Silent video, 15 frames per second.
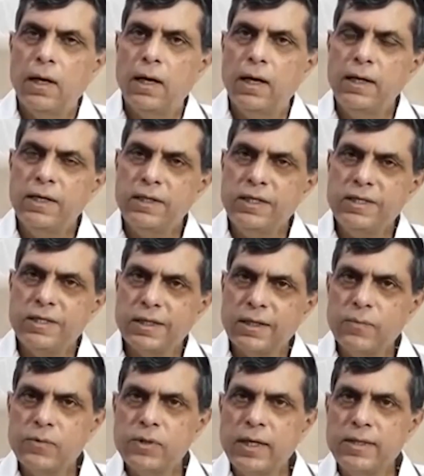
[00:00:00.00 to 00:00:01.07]
Under these
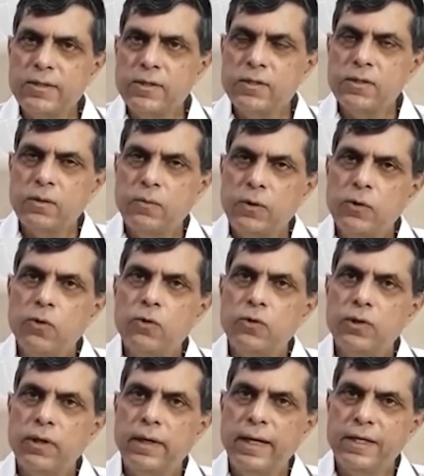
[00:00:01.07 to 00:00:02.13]
circumstances, we go to
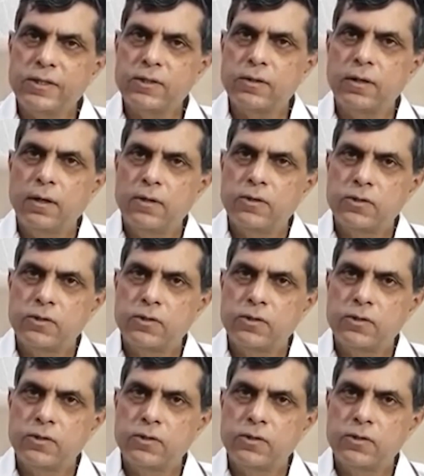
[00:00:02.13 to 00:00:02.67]
the next